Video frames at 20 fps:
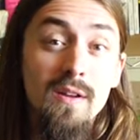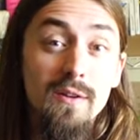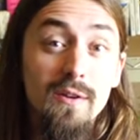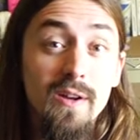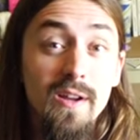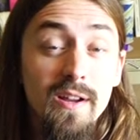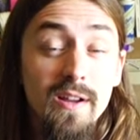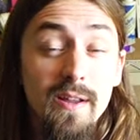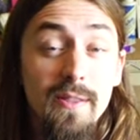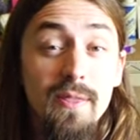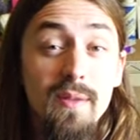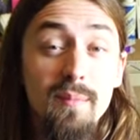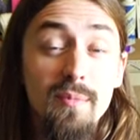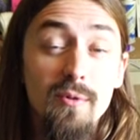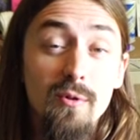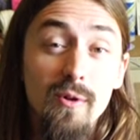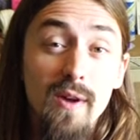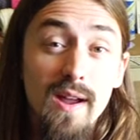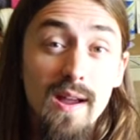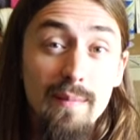you can get them
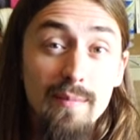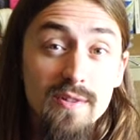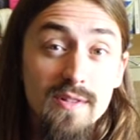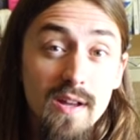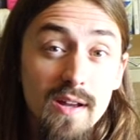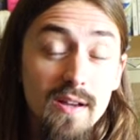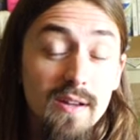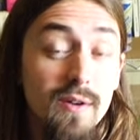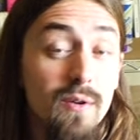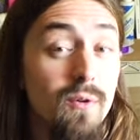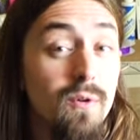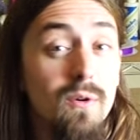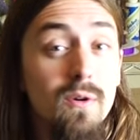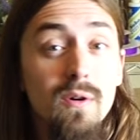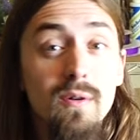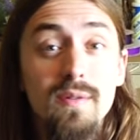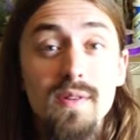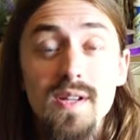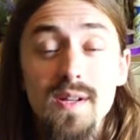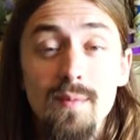through Amazon,
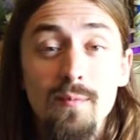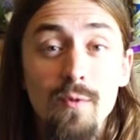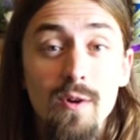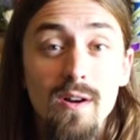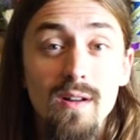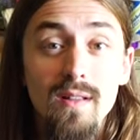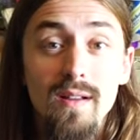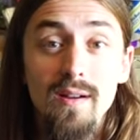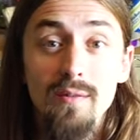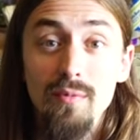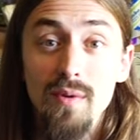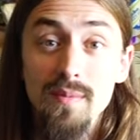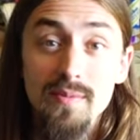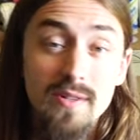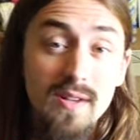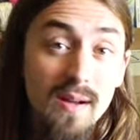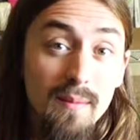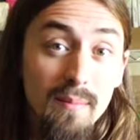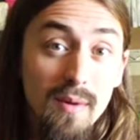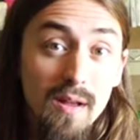or somewhere like
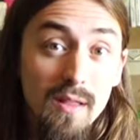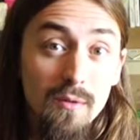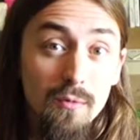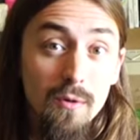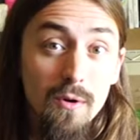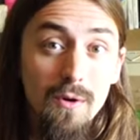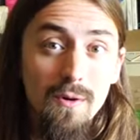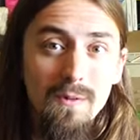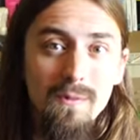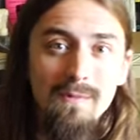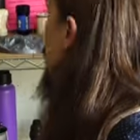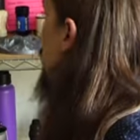Ripstop by the Roll.